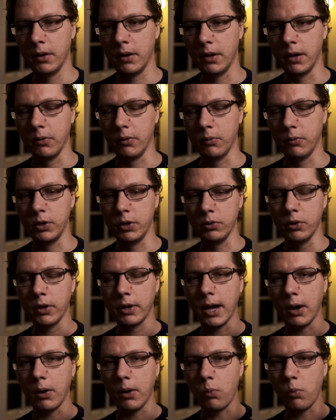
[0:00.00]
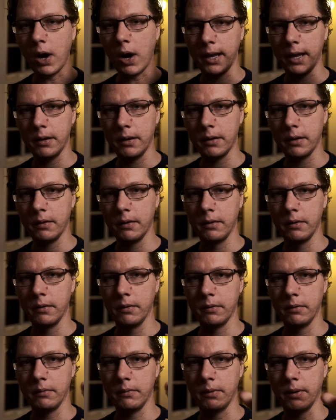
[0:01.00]
When you look at white,
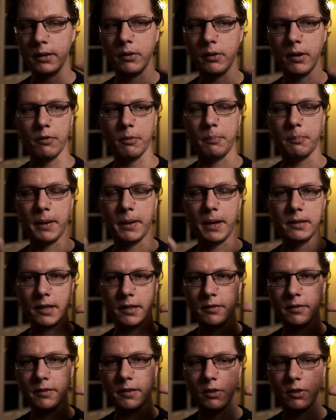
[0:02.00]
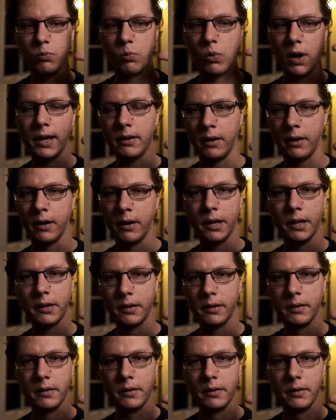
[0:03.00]
right, you have a paint that says white on it.
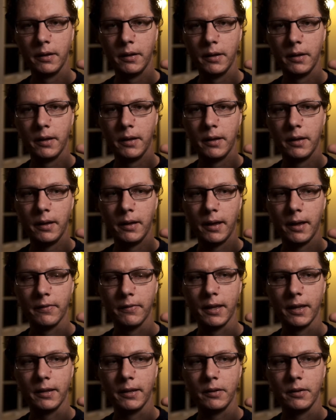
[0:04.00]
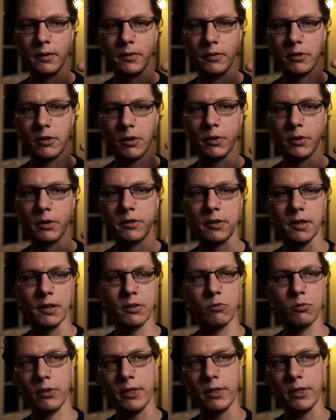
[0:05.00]
And then someone
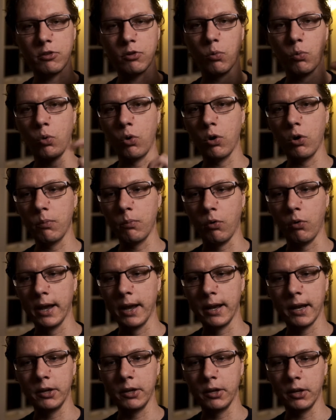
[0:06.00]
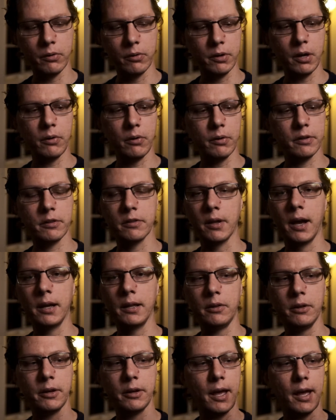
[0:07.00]
says, well, that's a warm white. And you go, no, it's
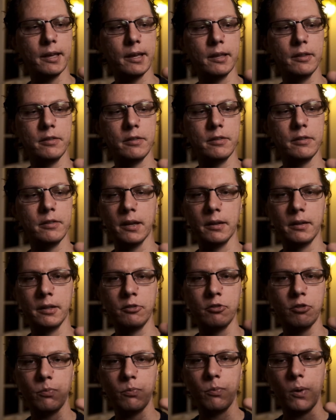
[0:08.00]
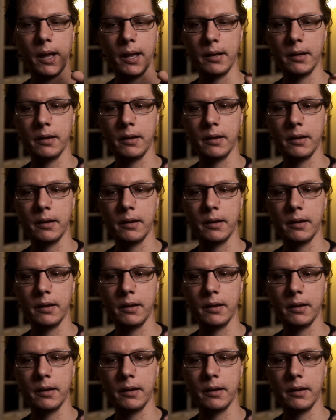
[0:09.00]
not. Look, I can see it. It's just white.